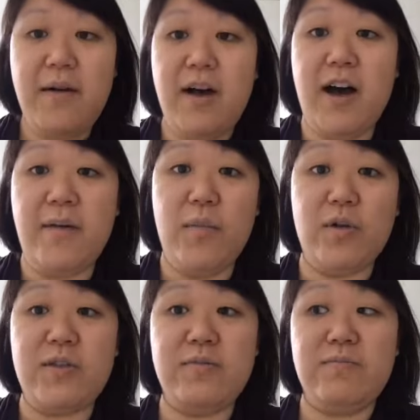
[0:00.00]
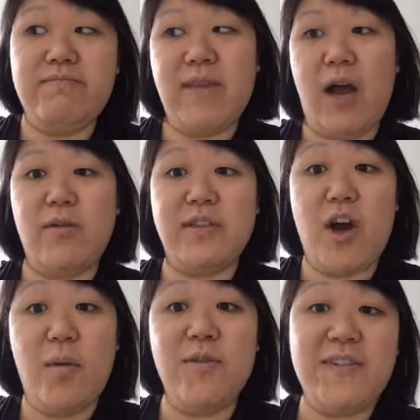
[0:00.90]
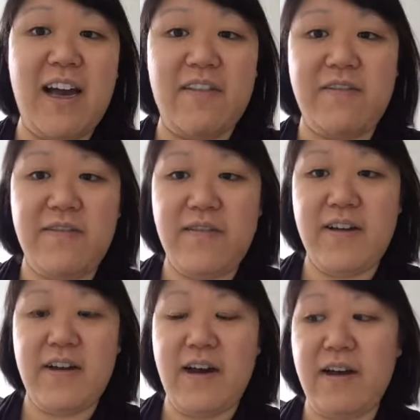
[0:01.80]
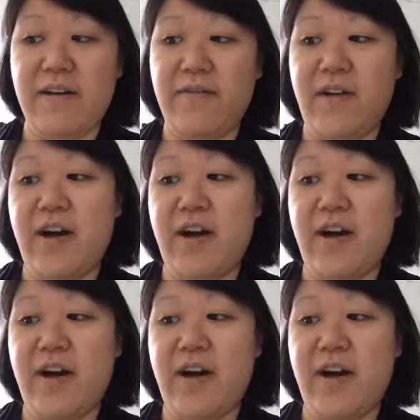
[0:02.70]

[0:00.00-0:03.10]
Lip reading: I would say almost half of